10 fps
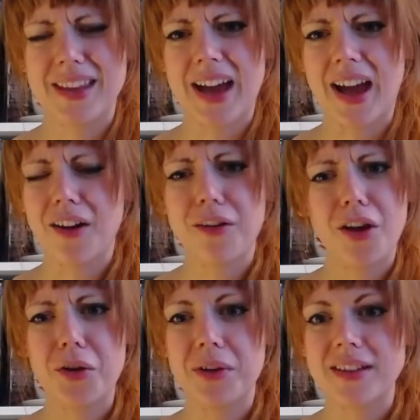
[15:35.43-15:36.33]
I don't
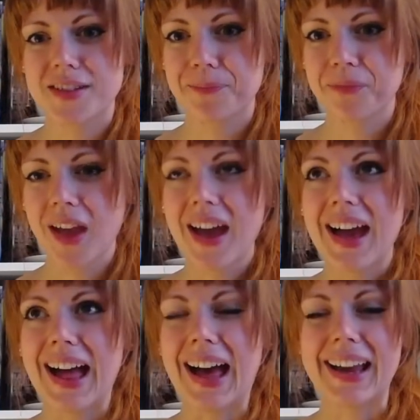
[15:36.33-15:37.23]
know.
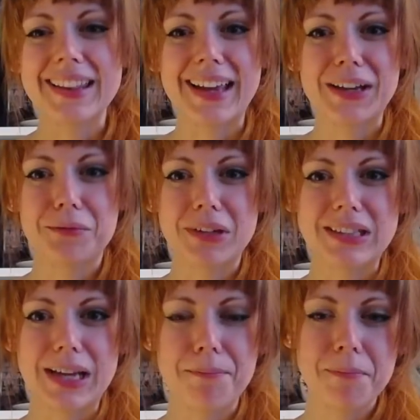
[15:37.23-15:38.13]
I like when
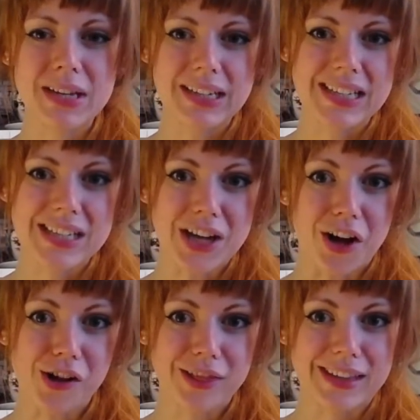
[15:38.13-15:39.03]
they mix
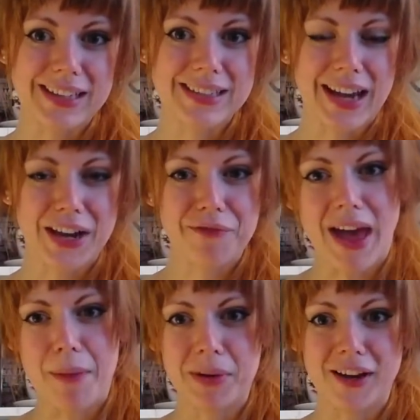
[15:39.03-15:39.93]
all these kind of
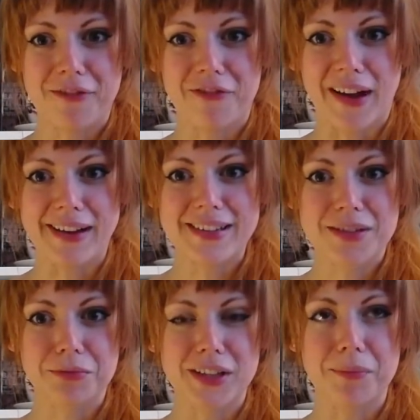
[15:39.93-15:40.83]
epic fights
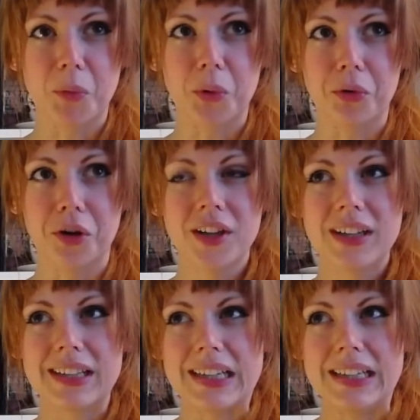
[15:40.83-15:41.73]
with more
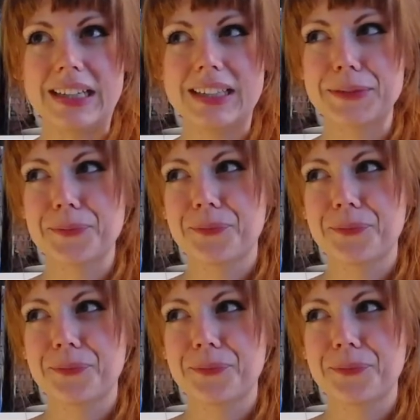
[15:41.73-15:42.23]
like